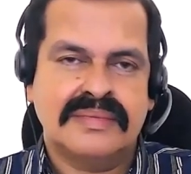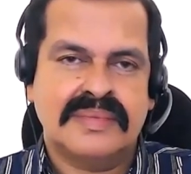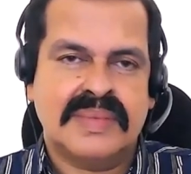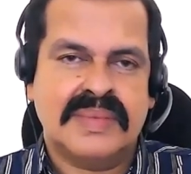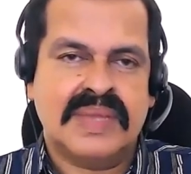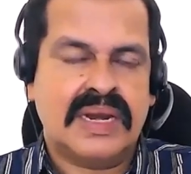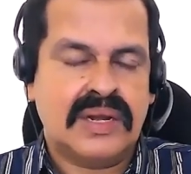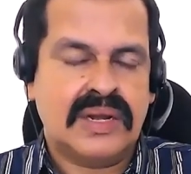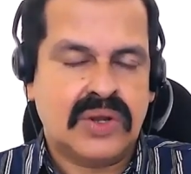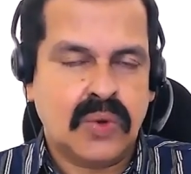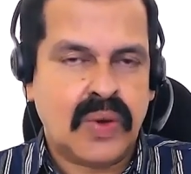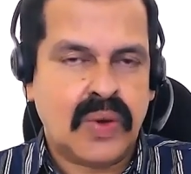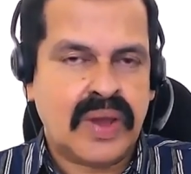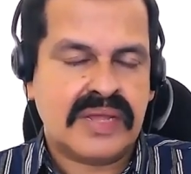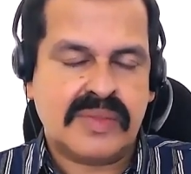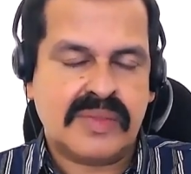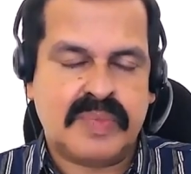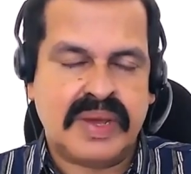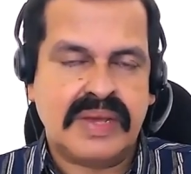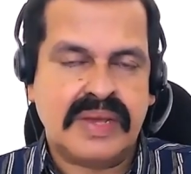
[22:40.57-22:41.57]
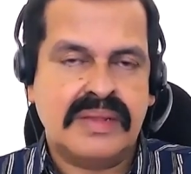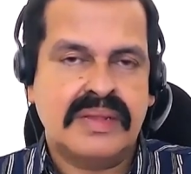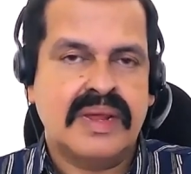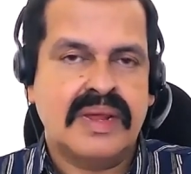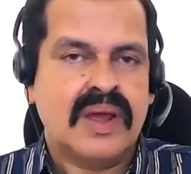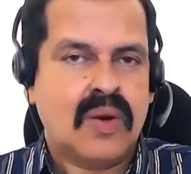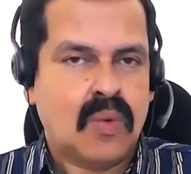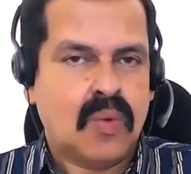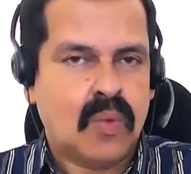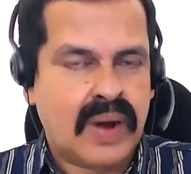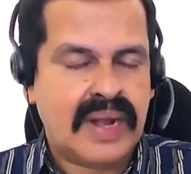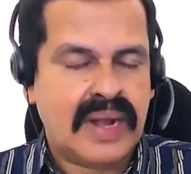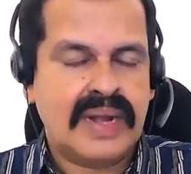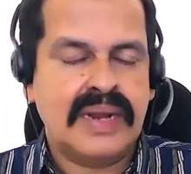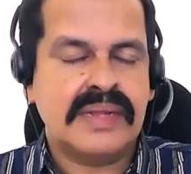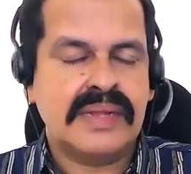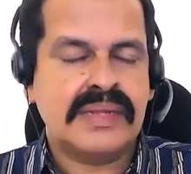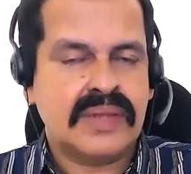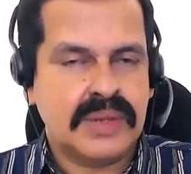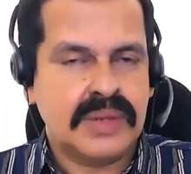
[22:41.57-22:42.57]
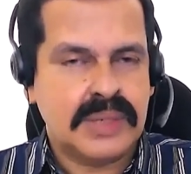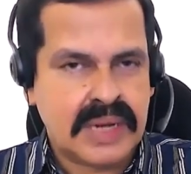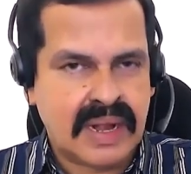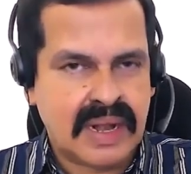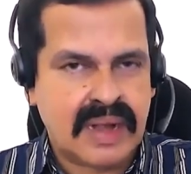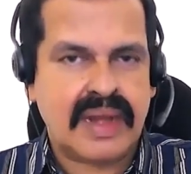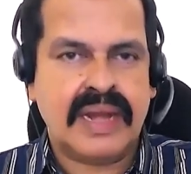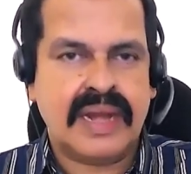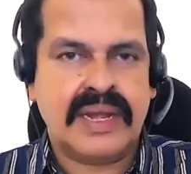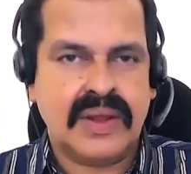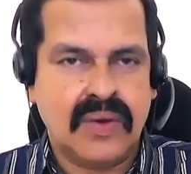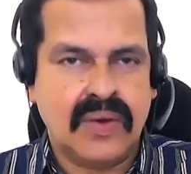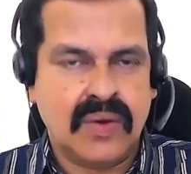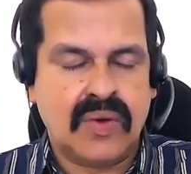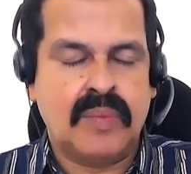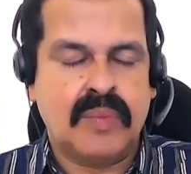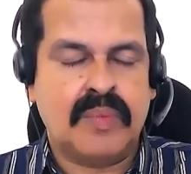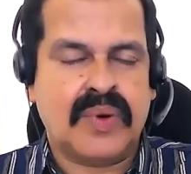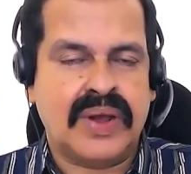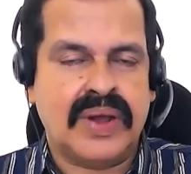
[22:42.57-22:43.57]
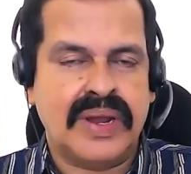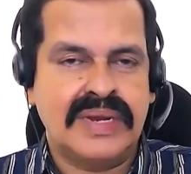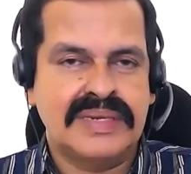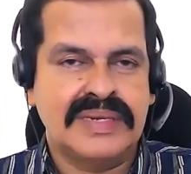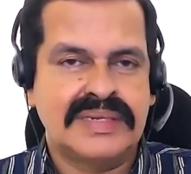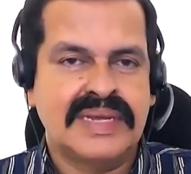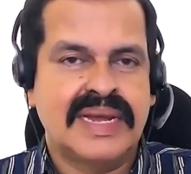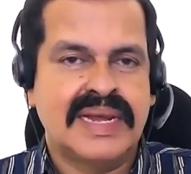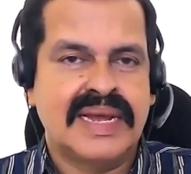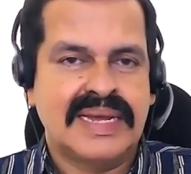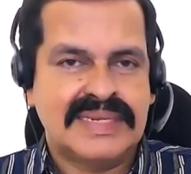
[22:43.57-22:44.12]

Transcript: There are 2 aspects. One is to generate your own points.